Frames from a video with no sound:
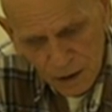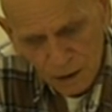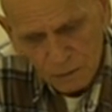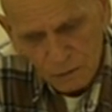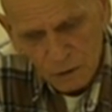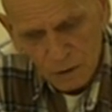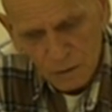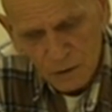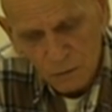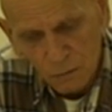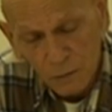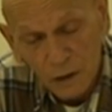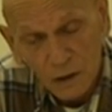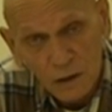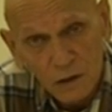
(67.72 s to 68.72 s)
sometimes in
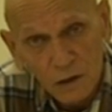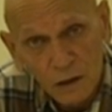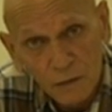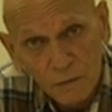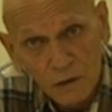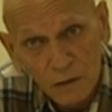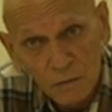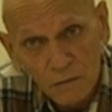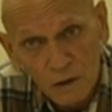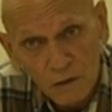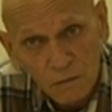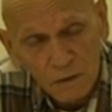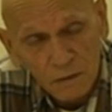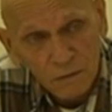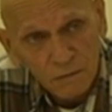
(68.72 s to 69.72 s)
winter time, sometimes
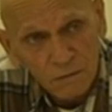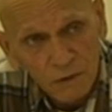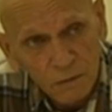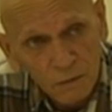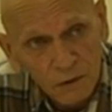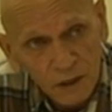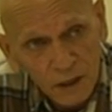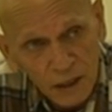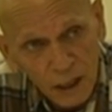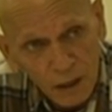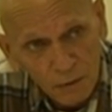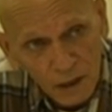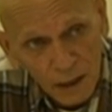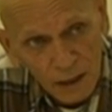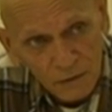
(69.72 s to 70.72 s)
we wouldn't get
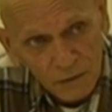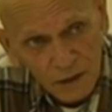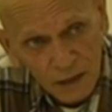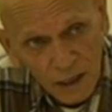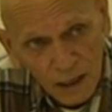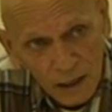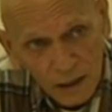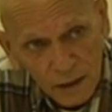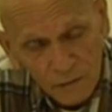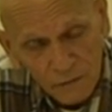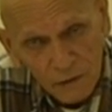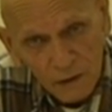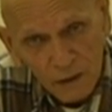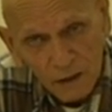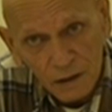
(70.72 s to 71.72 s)
home till after dark
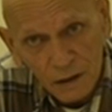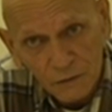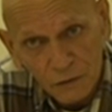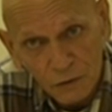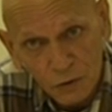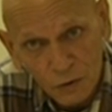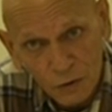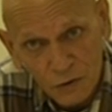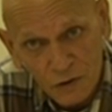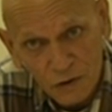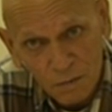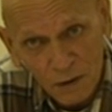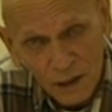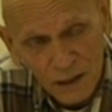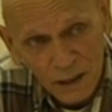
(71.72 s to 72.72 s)
if the horses
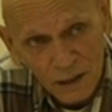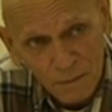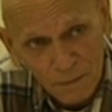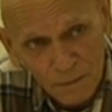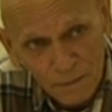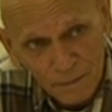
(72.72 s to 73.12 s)
played up.